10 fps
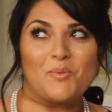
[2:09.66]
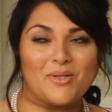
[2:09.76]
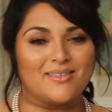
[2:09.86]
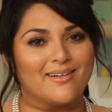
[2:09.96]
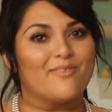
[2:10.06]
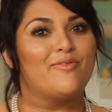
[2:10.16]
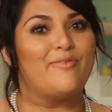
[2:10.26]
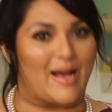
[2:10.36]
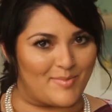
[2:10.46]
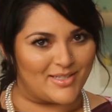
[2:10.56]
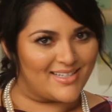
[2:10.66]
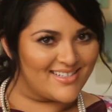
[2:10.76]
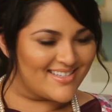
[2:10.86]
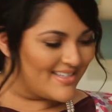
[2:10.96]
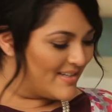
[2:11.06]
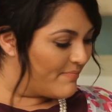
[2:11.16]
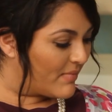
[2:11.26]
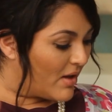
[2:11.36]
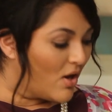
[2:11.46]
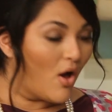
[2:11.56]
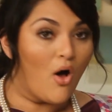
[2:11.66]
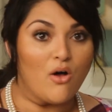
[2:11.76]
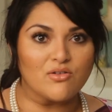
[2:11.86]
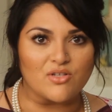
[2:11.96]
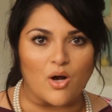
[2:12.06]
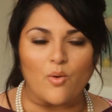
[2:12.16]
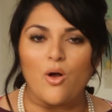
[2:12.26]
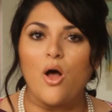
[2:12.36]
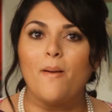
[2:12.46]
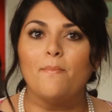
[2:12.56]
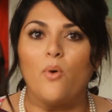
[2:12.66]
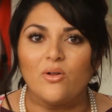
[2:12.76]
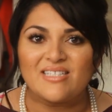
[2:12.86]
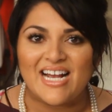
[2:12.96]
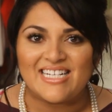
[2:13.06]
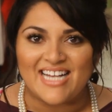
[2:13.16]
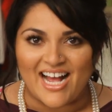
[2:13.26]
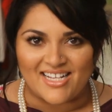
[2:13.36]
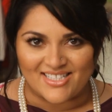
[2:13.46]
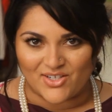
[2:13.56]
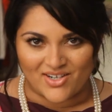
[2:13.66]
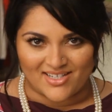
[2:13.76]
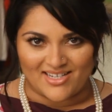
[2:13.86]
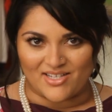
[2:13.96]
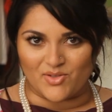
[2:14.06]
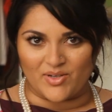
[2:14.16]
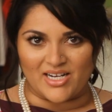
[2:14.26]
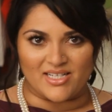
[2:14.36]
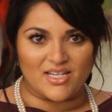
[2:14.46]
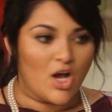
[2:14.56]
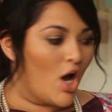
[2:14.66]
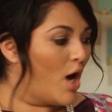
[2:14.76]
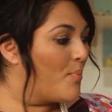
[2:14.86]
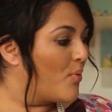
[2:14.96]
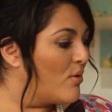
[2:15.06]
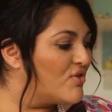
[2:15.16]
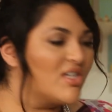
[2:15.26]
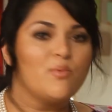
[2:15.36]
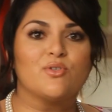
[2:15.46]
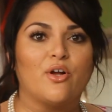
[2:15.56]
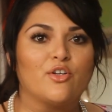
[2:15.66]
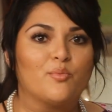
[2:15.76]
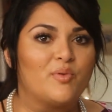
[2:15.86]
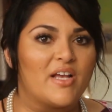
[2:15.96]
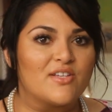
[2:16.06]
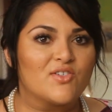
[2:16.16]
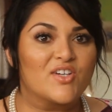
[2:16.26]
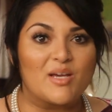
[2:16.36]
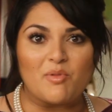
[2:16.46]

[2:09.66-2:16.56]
will look fabulous. Also, multitask your accessories. A brooch that was on your blazer can